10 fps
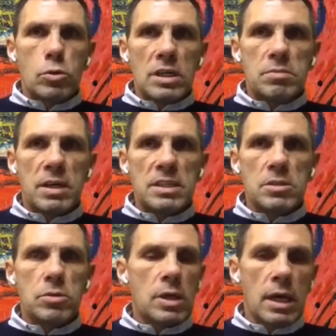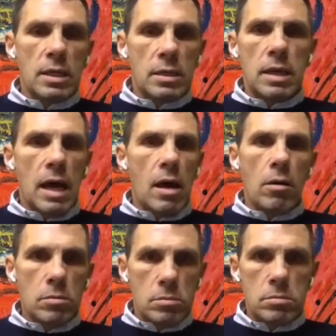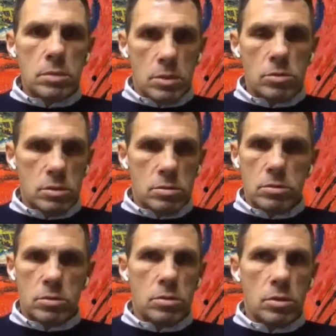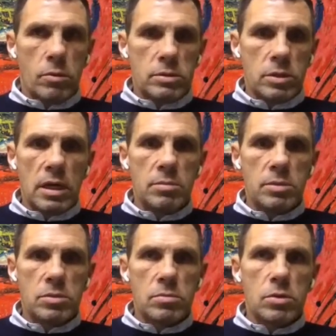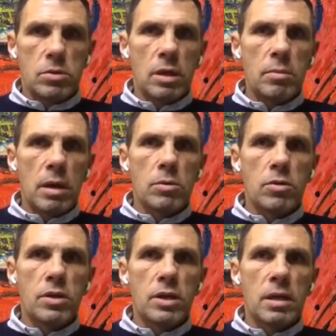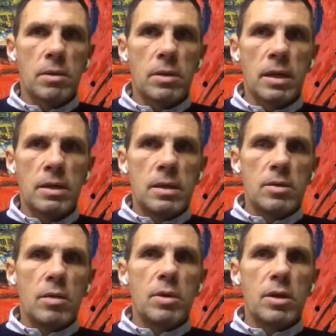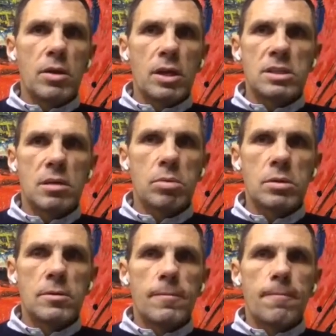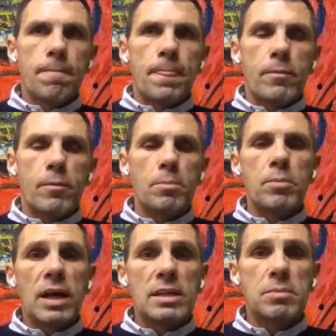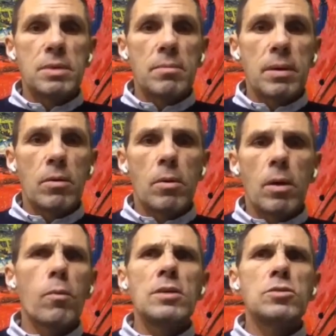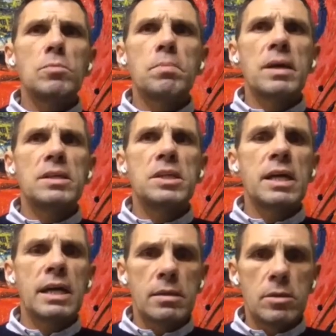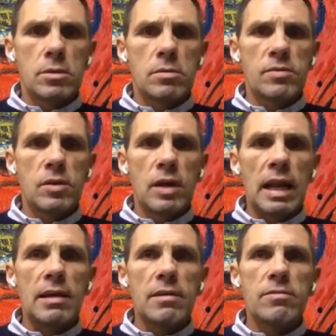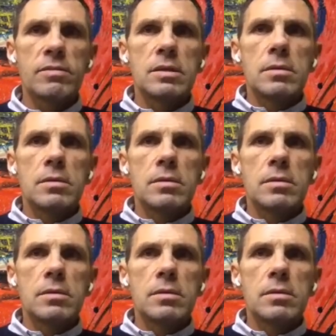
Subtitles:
do as much as you can now, because you don't know what's going to happen tomorrow. So I'm not thinking about that. I make an example. When people ask me about what is your best year, of your life,